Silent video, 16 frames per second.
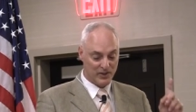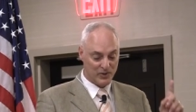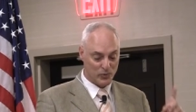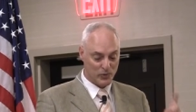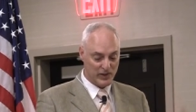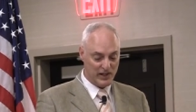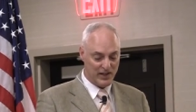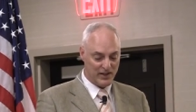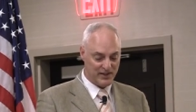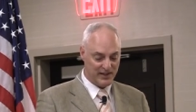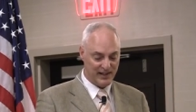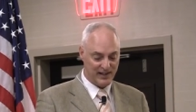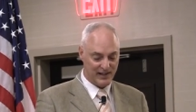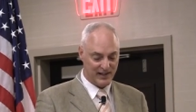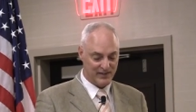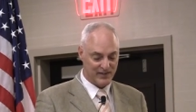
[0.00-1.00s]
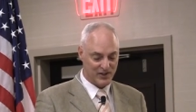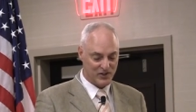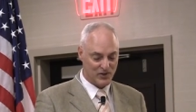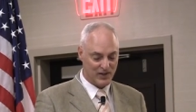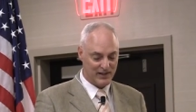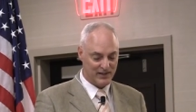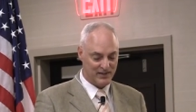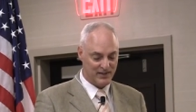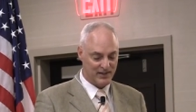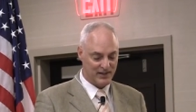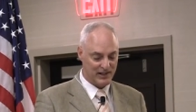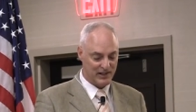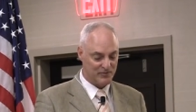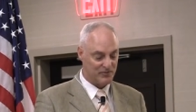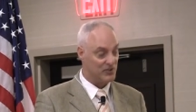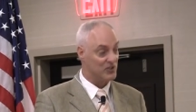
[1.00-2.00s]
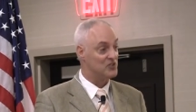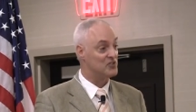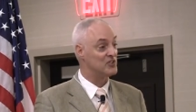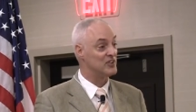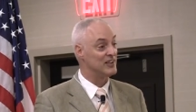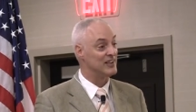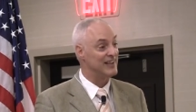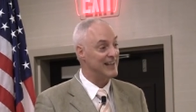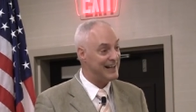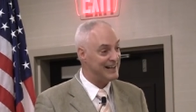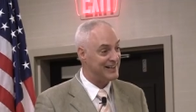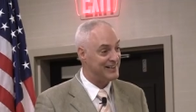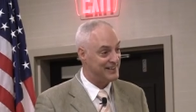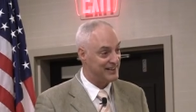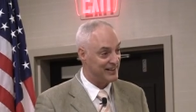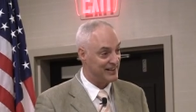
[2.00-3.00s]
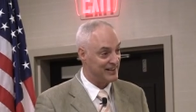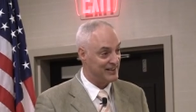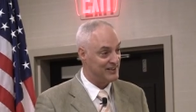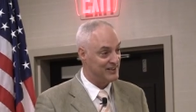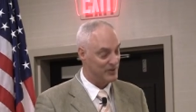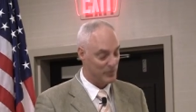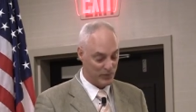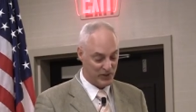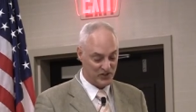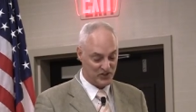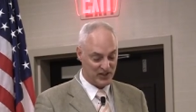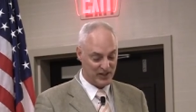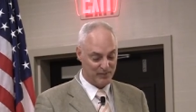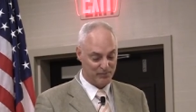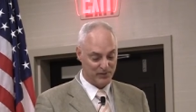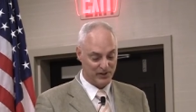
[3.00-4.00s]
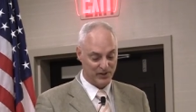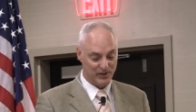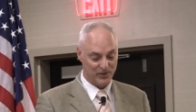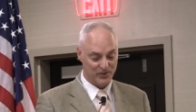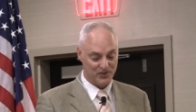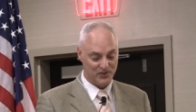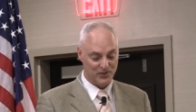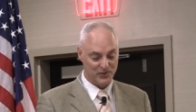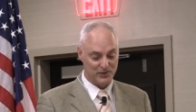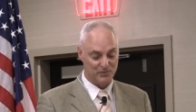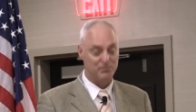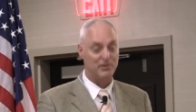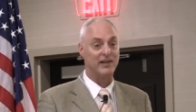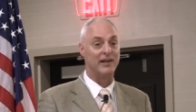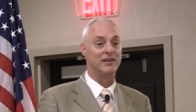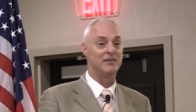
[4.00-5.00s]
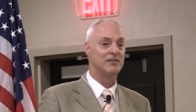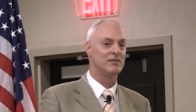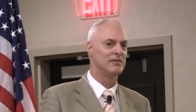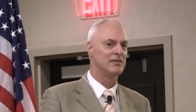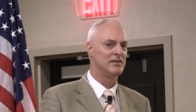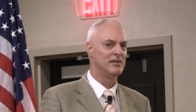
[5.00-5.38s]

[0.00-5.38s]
rethinking the criteria for selecting which embryos to implant.